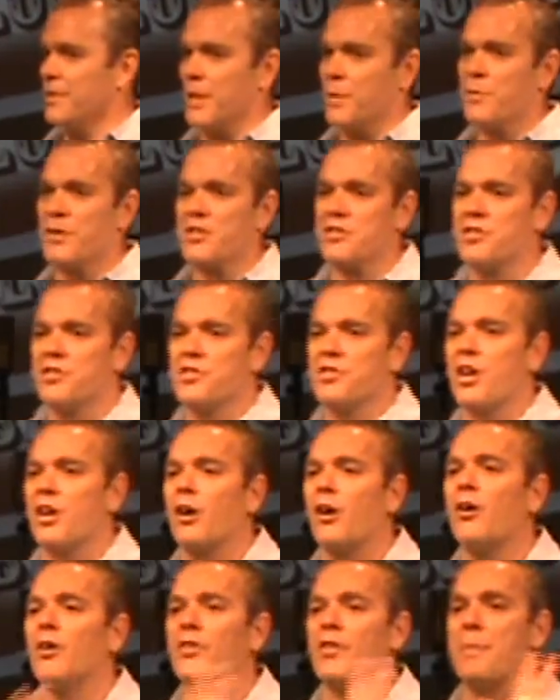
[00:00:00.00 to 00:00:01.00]
They want to
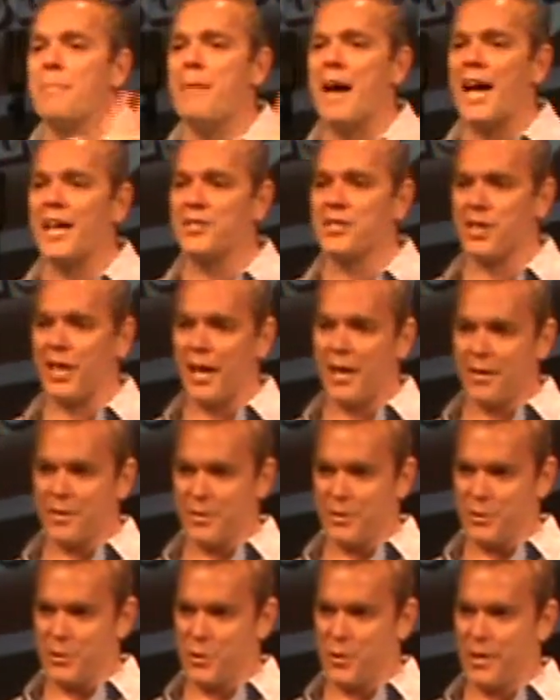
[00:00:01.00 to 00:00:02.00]
suck all the magic out
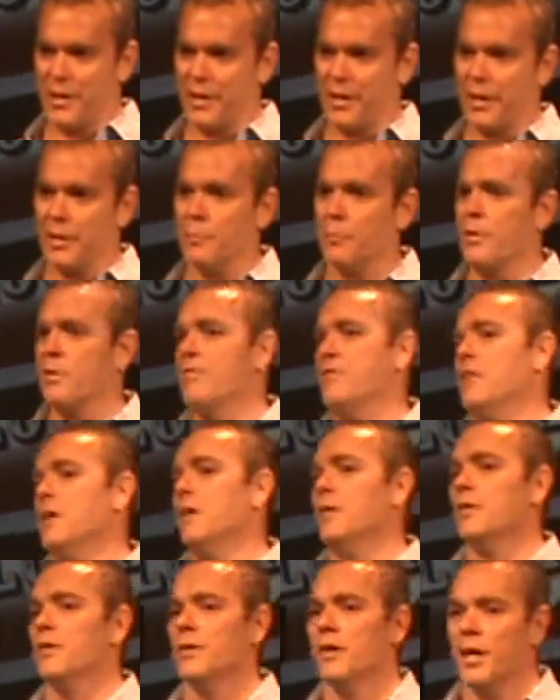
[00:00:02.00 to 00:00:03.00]
of the trick and
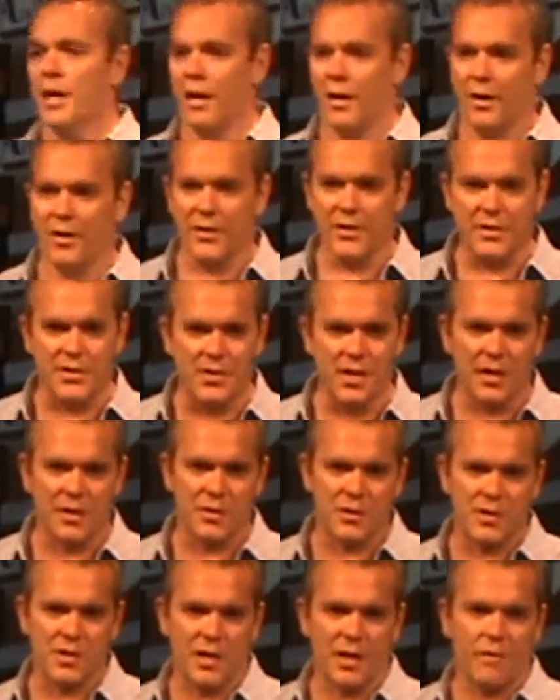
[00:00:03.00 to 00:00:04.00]
reveal all the
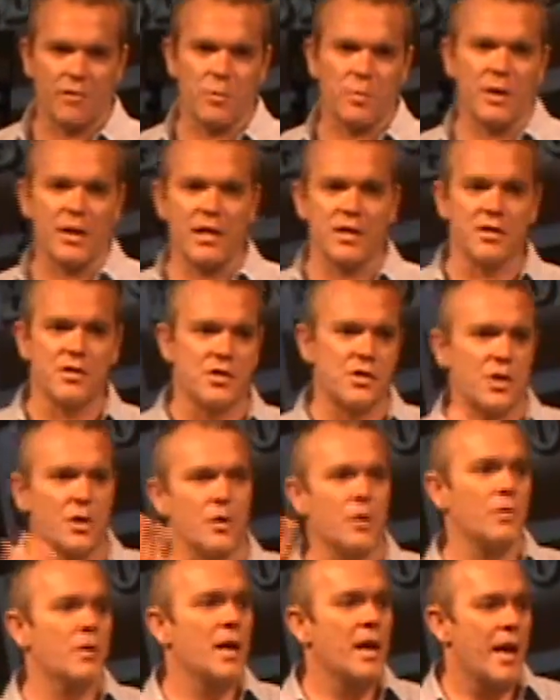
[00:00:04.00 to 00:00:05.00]
secrets to everybody and
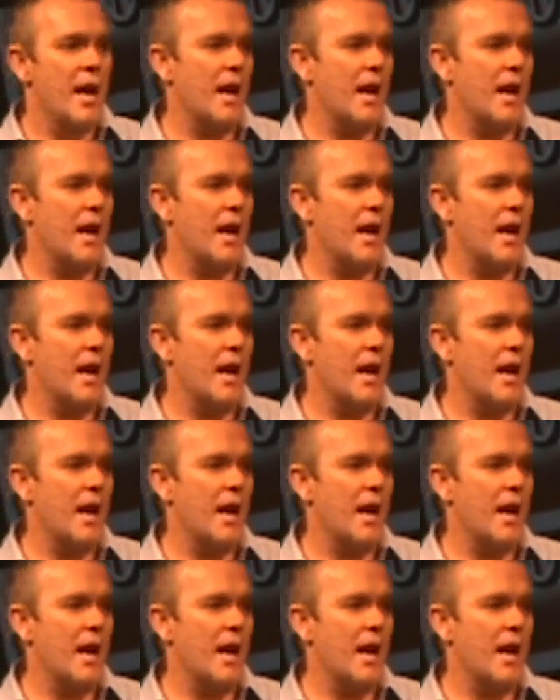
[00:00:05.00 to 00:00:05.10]
show